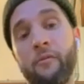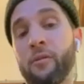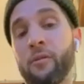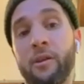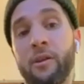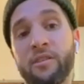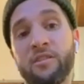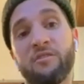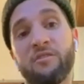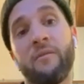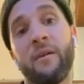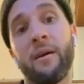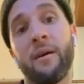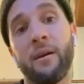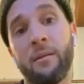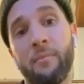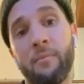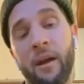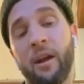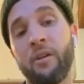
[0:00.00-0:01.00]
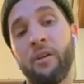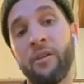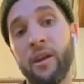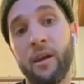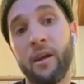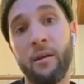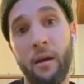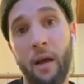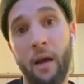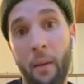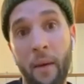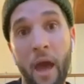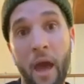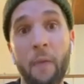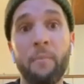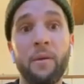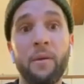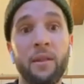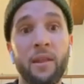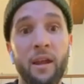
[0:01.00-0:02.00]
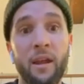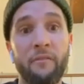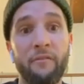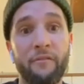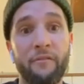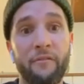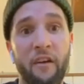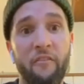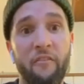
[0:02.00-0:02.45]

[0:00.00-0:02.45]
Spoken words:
for the rest of my career, I'm happy that I've